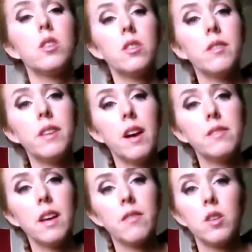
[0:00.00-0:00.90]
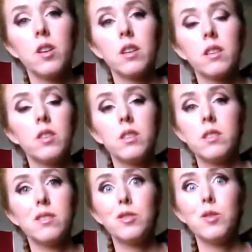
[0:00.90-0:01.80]
you don't even have to have a hook. You can
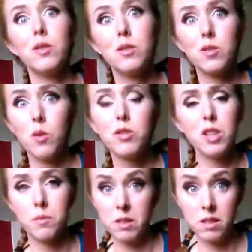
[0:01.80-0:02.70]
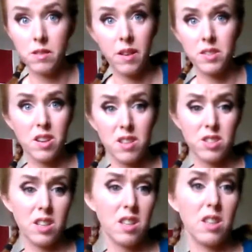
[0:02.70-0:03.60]
just do this so cheap. It doesn't even have to cost
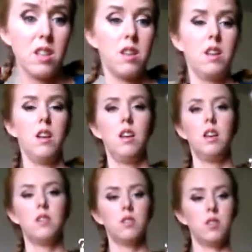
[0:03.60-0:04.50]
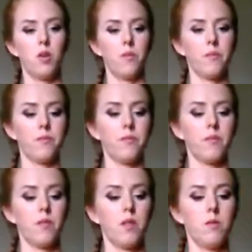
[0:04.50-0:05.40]
you anything. So
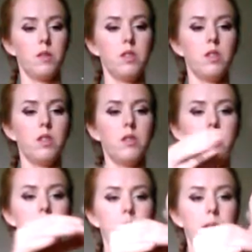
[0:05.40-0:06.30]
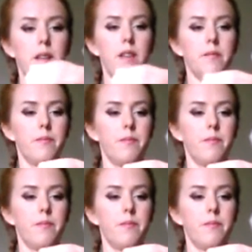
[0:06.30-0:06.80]
what you do is just spin it.